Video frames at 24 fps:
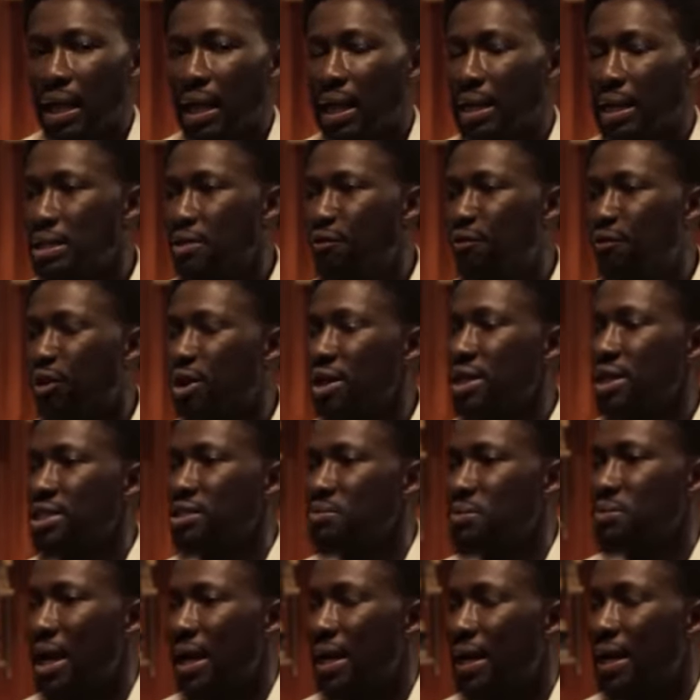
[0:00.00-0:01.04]
edi 4 years
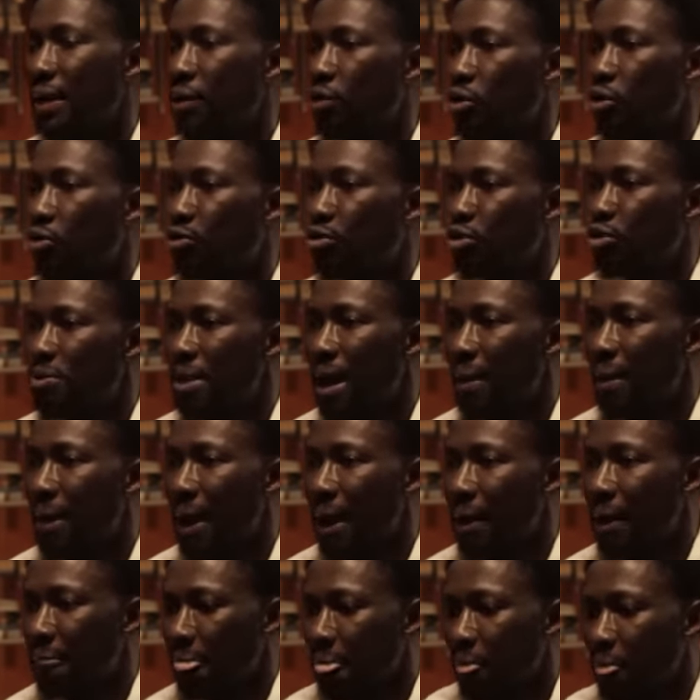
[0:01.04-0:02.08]
bi a na nkrofo bi
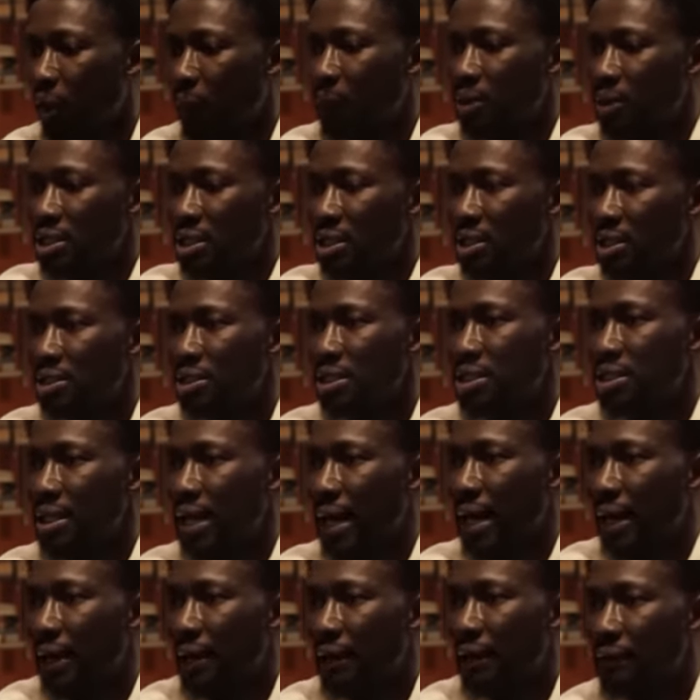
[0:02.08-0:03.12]
aba na o mo se
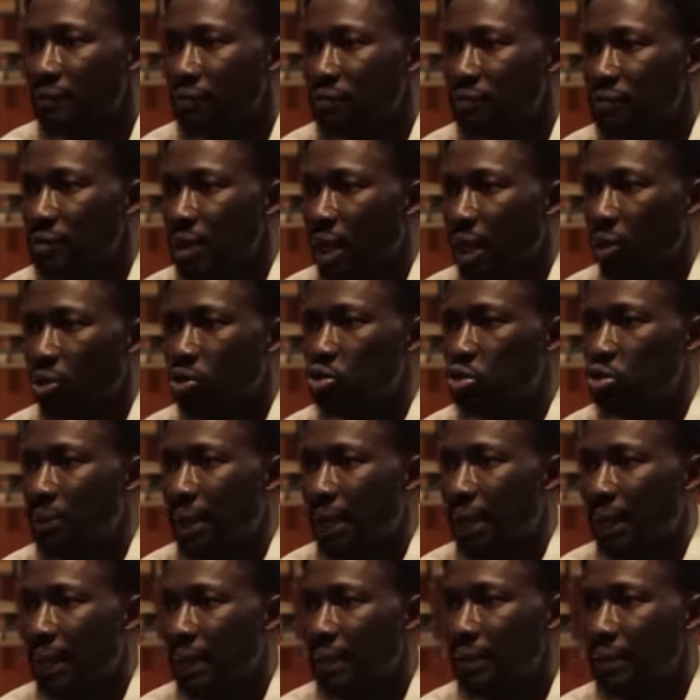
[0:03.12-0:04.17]
jisika na
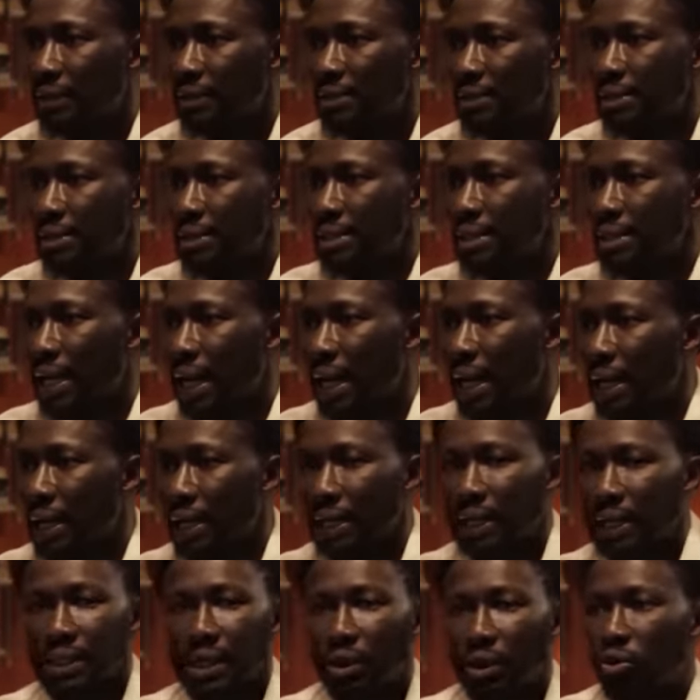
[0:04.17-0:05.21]
kotumaye jisika
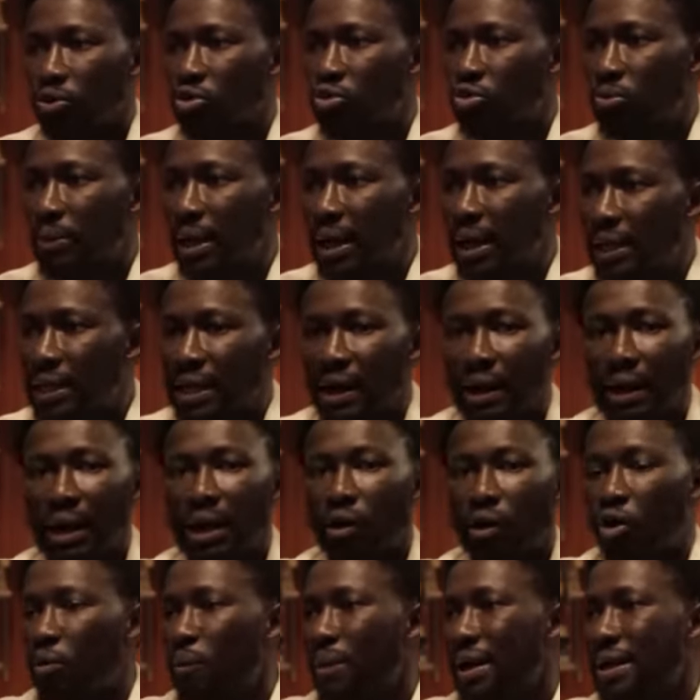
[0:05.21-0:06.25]
na kotumaye na e
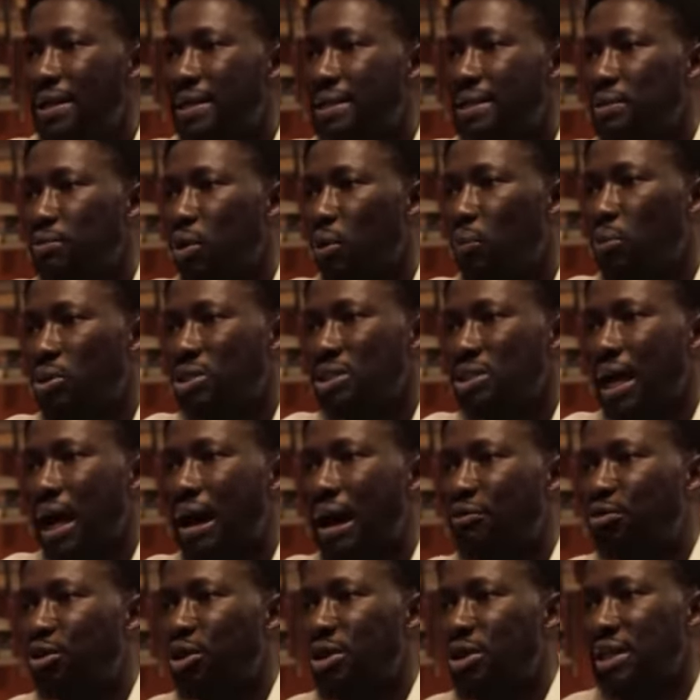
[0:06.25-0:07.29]
koma de wo mo sa
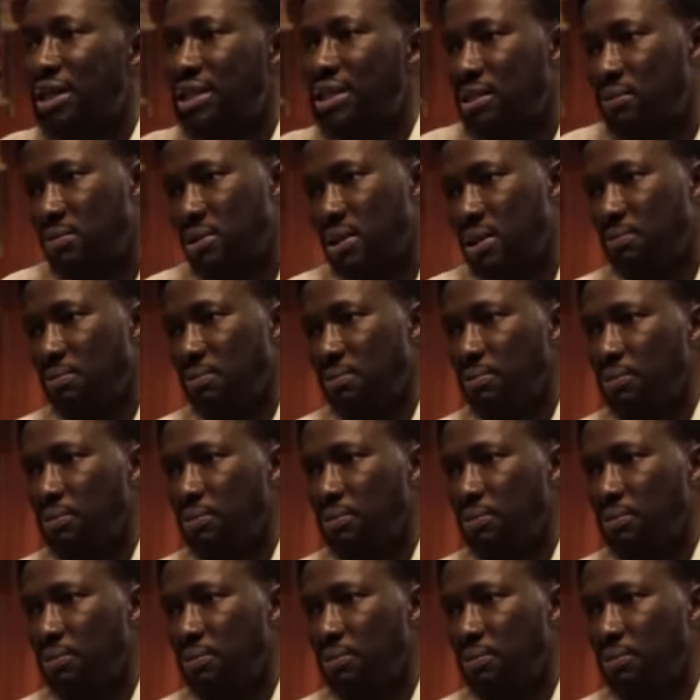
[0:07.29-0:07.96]
4 years bi